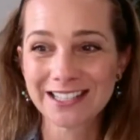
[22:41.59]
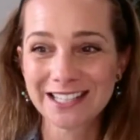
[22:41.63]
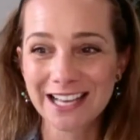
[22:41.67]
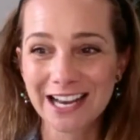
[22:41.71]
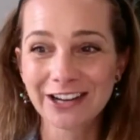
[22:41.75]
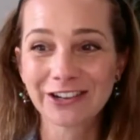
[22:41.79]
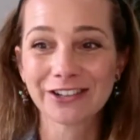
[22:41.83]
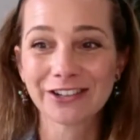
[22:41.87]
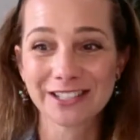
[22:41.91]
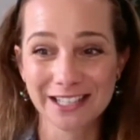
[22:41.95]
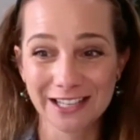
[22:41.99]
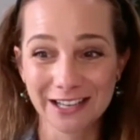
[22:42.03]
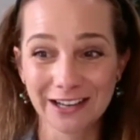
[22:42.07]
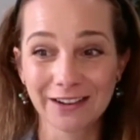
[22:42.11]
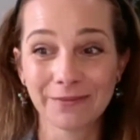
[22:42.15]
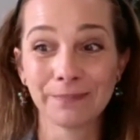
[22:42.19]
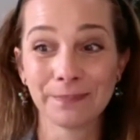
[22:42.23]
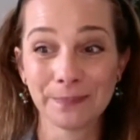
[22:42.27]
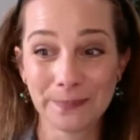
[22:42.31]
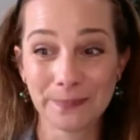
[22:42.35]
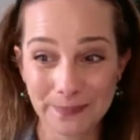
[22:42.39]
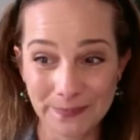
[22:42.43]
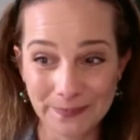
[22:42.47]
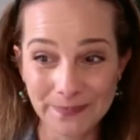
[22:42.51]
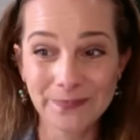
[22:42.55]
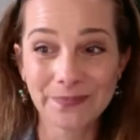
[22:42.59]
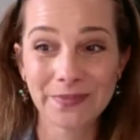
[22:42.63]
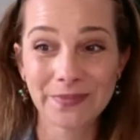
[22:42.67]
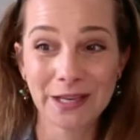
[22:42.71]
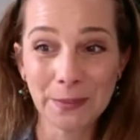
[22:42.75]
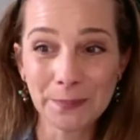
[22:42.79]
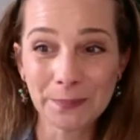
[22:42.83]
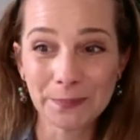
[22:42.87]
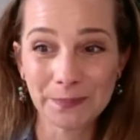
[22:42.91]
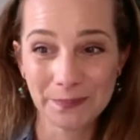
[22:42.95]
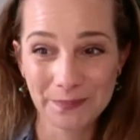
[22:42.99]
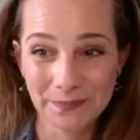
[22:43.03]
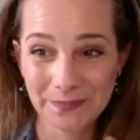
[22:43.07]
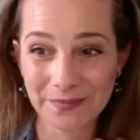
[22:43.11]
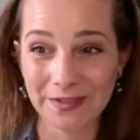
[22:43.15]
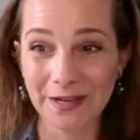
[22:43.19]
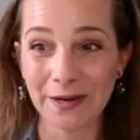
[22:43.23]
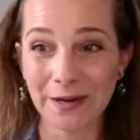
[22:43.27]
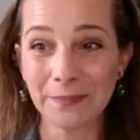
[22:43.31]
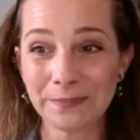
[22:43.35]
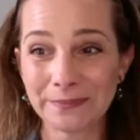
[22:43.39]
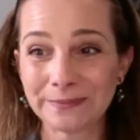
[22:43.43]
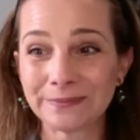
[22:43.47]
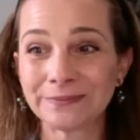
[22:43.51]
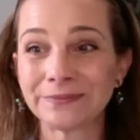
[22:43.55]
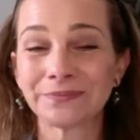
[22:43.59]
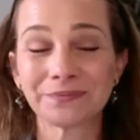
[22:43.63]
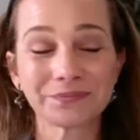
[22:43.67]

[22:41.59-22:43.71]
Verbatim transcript: Zachary's like, mm-hmm, yep, yep.